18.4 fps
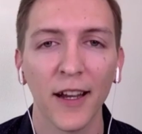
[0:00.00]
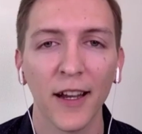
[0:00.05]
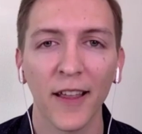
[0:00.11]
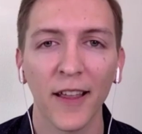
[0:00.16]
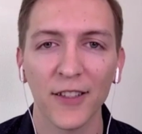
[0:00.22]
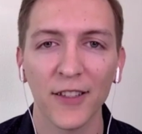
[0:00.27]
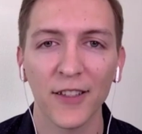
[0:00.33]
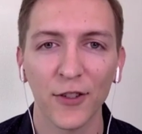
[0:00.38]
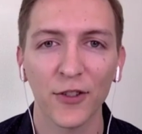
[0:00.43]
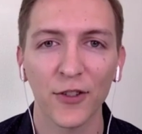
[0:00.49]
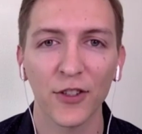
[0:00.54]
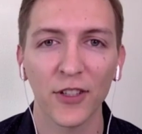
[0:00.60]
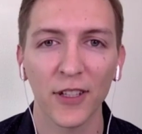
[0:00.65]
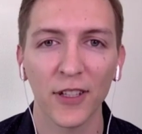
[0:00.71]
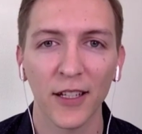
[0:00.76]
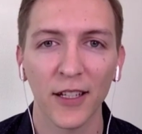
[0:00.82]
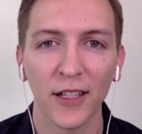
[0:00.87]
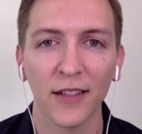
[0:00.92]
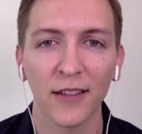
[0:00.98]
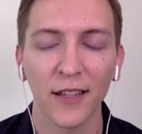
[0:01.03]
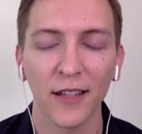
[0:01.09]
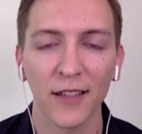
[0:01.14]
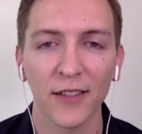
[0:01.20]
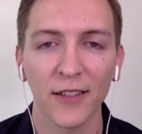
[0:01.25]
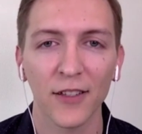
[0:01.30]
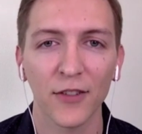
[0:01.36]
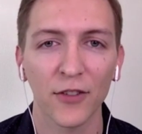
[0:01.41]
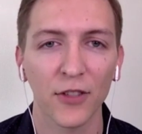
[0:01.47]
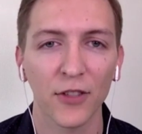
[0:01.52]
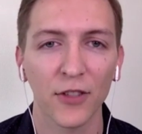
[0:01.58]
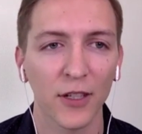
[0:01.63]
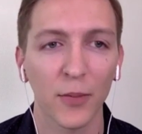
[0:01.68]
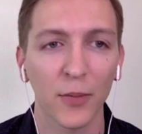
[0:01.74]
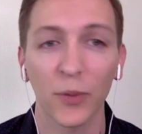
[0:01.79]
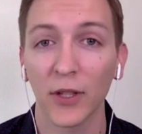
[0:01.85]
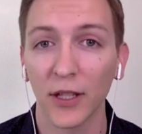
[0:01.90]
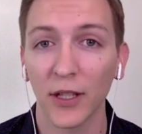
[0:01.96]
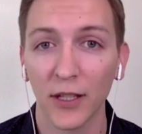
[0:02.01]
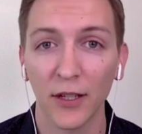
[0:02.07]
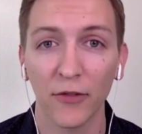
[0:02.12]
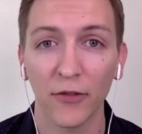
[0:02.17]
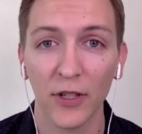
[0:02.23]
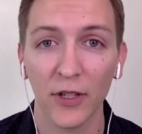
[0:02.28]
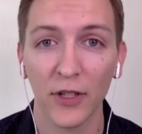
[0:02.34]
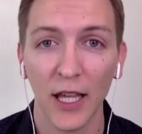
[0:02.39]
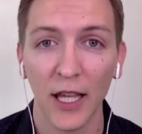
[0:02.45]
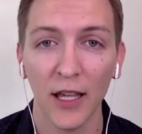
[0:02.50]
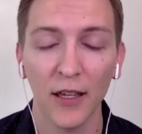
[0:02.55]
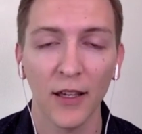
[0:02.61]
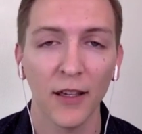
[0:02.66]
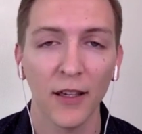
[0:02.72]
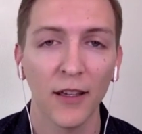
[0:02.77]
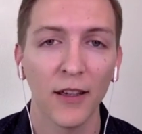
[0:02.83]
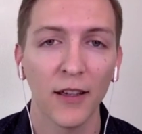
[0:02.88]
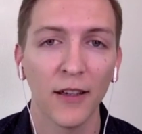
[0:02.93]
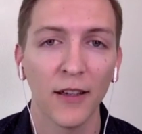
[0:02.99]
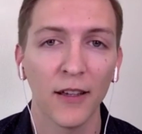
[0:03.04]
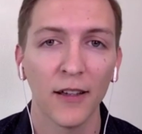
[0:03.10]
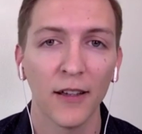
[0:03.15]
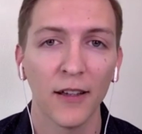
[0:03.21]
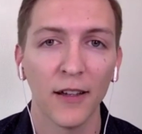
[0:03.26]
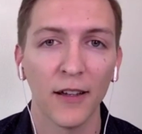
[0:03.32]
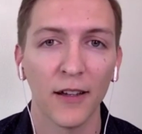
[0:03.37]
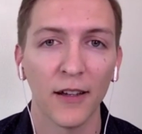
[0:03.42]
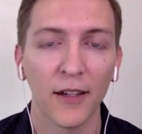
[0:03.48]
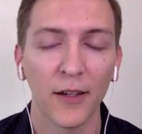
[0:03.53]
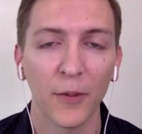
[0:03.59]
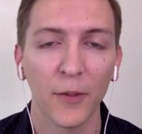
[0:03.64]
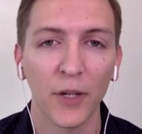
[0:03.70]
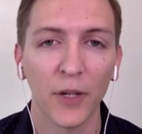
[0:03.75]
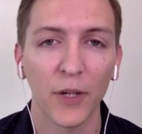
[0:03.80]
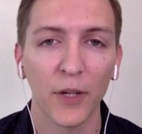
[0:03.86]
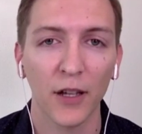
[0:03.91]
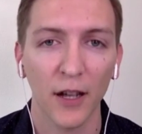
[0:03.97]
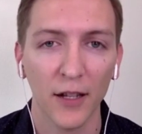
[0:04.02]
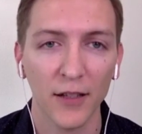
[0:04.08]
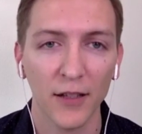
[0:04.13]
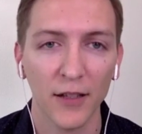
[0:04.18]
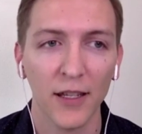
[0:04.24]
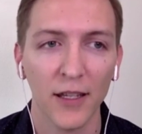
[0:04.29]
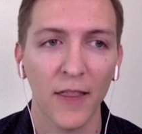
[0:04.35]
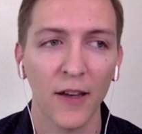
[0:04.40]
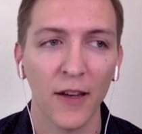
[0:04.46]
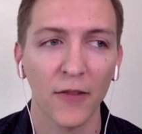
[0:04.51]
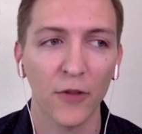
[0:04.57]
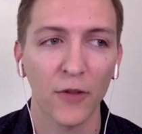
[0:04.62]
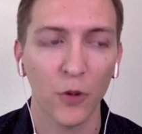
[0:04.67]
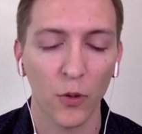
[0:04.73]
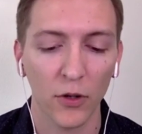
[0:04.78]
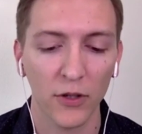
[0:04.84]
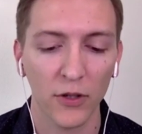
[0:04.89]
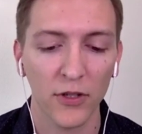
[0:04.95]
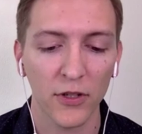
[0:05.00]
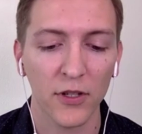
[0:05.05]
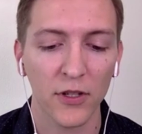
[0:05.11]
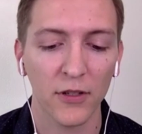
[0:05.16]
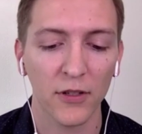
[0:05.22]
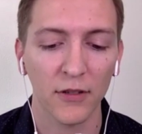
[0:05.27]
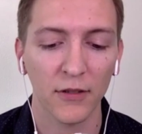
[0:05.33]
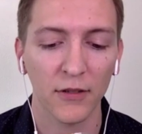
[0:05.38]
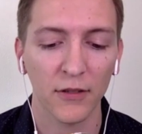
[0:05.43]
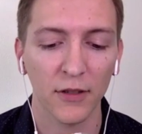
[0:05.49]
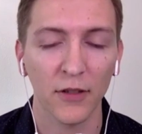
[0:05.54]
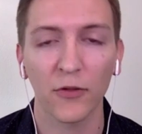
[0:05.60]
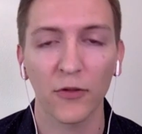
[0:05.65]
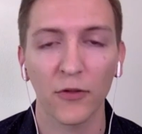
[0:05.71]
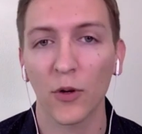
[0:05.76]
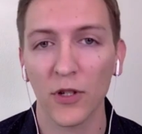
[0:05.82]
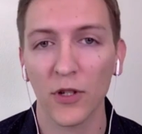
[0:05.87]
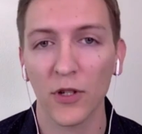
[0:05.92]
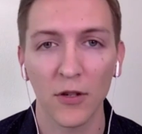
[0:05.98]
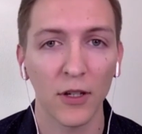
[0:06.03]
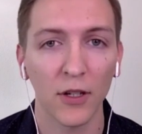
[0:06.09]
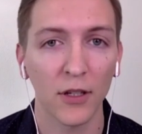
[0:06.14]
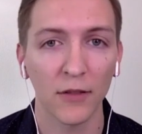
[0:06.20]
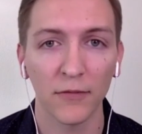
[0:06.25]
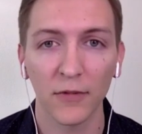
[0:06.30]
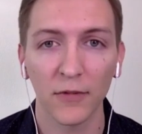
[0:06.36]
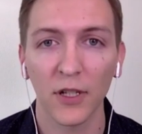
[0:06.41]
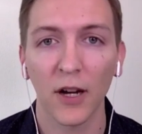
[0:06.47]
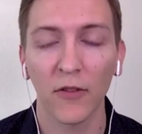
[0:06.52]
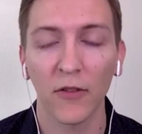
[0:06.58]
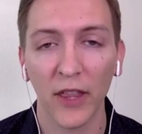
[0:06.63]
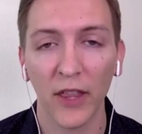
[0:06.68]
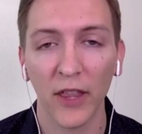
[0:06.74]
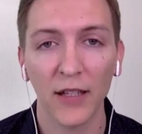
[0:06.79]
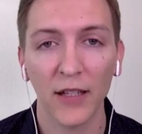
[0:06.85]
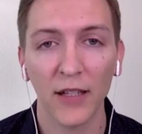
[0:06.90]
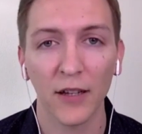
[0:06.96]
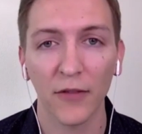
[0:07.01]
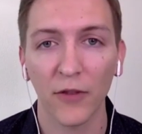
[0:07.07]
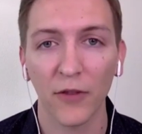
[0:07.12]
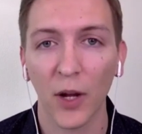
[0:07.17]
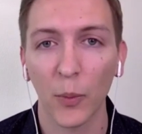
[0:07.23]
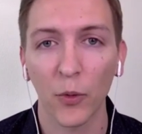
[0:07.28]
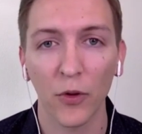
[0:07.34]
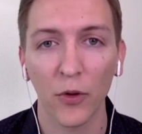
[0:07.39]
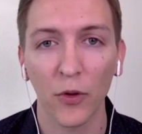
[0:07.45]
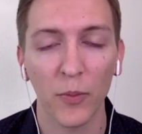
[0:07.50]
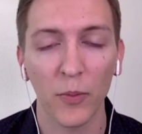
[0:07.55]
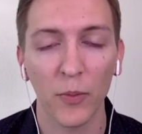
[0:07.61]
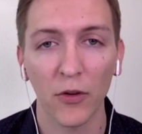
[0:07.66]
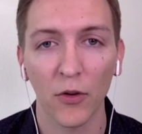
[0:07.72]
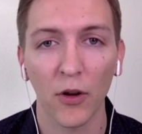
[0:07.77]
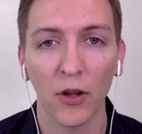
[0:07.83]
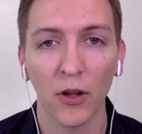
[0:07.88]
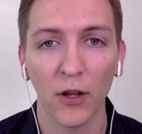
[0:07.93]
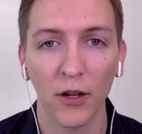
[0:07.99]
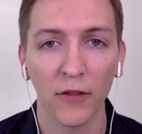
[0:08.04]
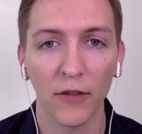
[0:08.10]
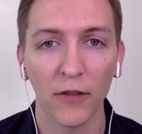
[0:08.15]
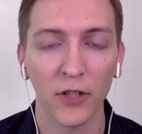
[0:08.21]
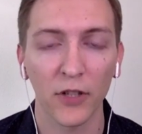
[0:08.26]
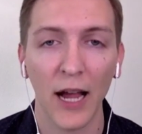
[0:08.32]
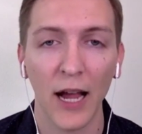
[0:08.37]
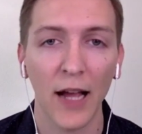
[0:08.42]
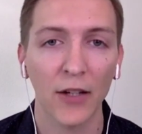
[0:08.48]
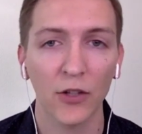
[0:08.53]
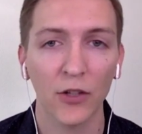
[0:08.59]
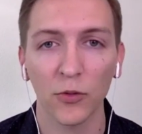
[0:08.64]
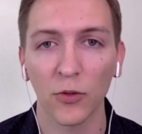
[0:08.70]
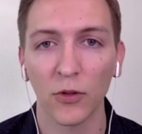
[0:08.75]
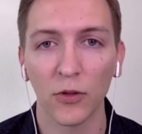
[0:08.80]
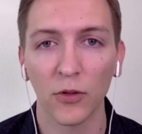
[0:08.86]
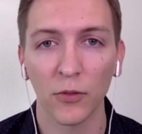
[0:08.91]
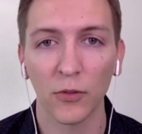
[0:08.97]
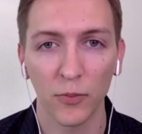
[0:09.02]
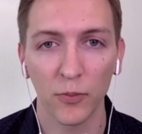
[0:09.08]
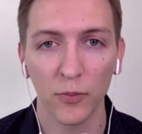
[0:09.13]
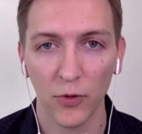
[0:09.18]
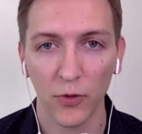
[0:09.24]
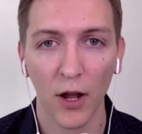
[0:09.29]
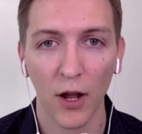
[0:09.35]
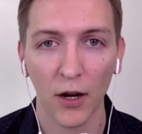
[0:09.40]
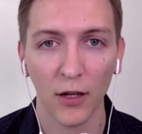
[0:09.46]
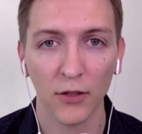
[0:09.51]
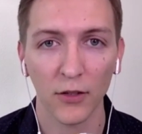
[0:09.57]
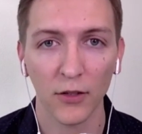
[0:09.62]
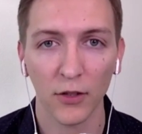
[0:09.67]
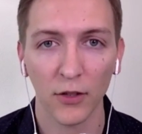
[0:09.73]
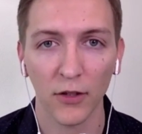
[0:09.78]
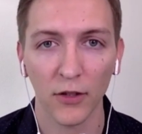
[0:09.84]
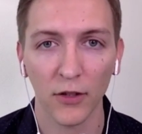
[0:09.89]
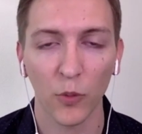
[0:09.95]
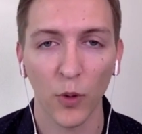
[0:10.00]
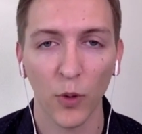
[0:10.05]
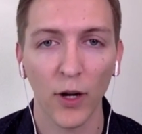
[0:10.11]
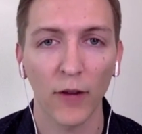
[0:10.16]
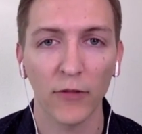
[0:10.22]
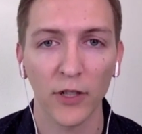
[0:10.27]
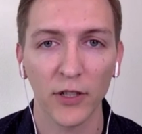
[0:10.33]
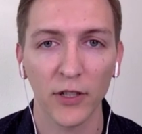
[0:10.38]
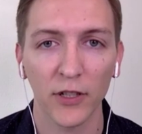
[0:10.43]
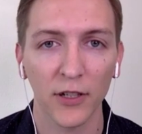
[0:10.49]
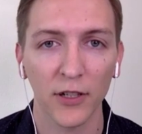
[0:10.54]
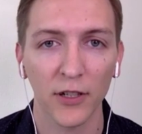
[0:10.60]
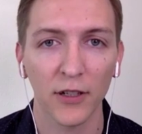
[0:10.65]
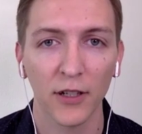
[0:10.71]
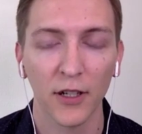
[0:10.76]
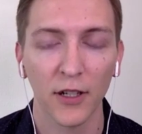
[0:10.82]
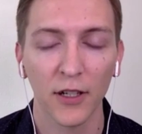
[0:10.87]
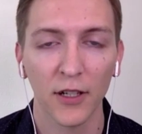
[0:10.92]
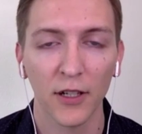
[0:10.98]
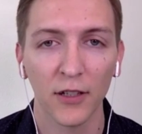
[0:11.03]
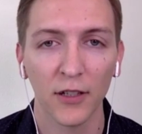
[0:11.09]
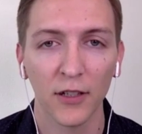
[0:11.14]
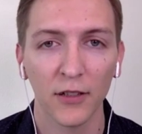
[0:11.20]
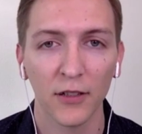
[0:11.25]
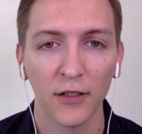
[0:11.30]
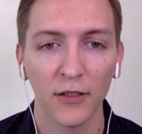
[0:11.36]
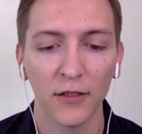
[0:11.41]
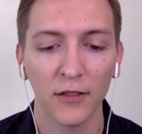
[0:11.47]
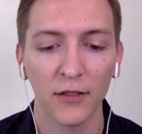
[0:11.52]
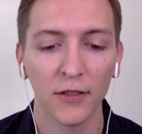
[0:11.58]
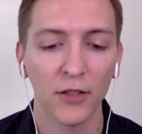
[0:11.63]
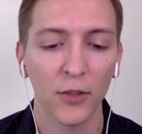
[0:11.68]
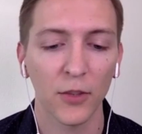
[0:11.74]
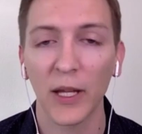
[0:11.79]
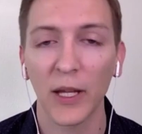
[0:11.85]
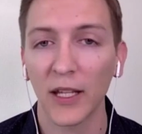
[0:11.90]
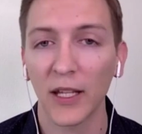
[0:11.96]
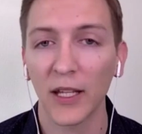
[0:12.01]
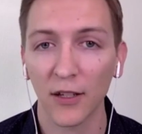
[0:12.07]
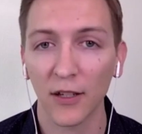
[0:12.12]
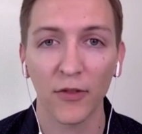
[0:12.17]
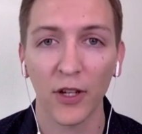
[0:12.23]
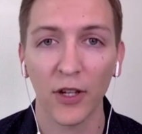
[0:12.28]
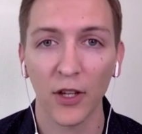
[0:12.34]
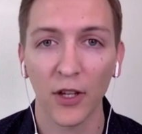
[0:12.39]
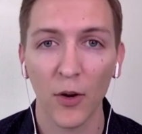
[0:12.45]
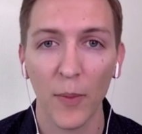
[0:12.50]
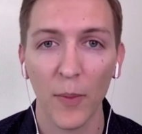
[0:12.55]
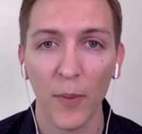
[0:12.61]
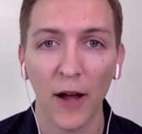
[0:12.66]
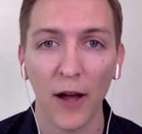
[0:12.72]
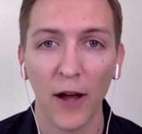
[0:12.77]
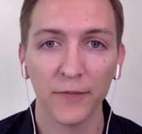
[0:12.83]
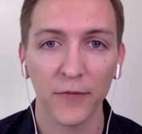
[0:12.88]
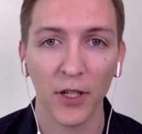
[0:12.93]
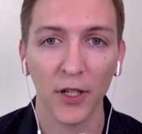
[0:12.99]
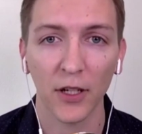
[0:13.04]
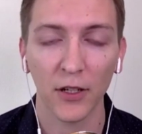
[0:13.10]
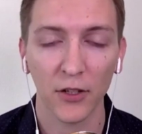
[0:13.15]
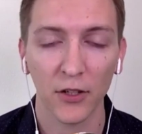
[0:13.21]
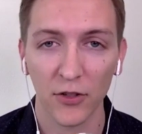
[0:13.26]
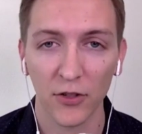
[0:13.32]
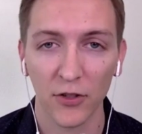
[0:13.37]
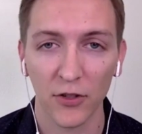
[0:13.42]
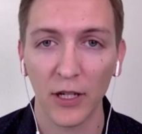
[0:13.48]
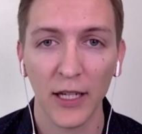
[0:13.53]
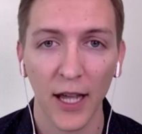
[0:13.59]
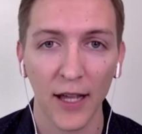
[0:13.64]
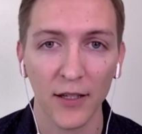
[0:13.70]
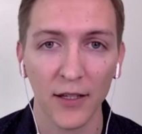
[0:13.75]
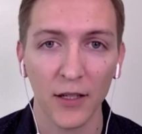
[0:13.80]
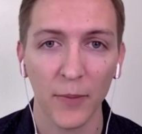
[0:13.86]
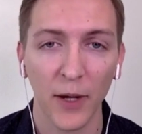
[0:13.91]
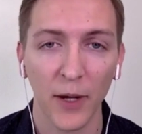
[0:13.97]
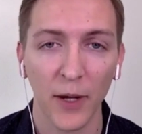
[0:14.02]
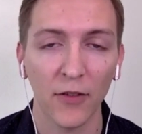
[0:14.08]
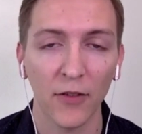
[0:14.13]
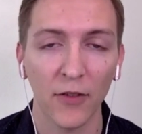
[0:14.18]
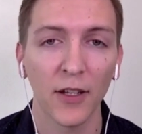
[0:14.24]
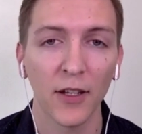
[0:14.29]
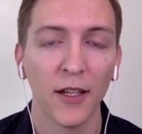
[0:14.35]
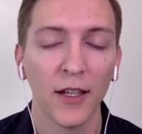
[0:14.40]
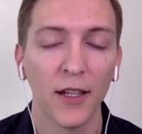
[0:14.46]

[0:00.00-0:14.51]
And that's usually a completely different take when it cuts. And then of course you can cover that stuff up with B-roll of your actual product or of whatever you're making your video about, your screencast about.